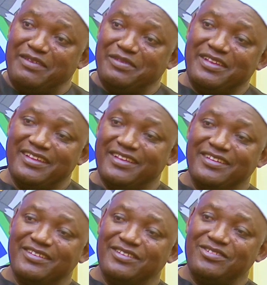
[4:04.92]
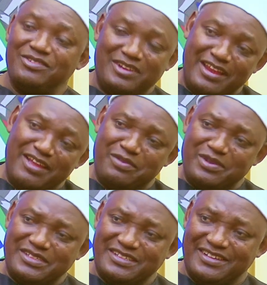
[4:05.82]
them. Do you think they have
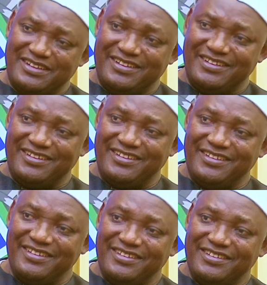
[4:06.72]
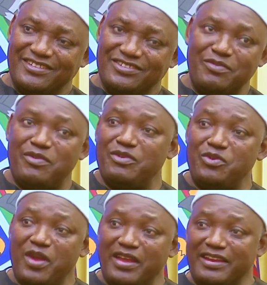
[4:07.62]
powers? Some of them
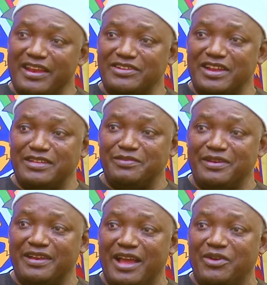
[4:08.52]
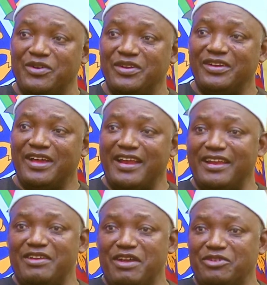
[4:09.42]
who are in the National Assembly now and
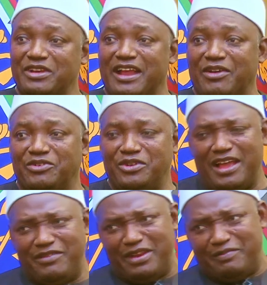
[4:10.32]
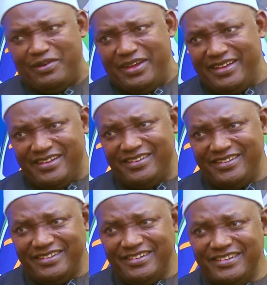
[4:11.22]
they are voted out, do they have that power?
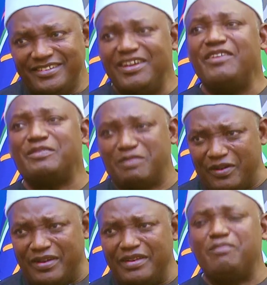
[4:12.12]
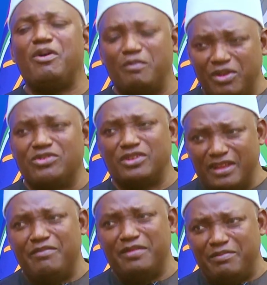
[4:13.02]
They have the power. The power belongs to the
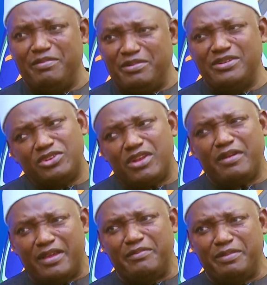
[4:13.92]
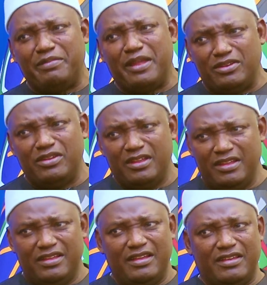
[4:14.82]
Gambian people. It's not about NPP and
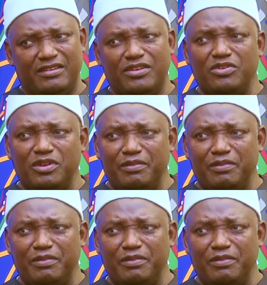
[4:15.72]
UDP.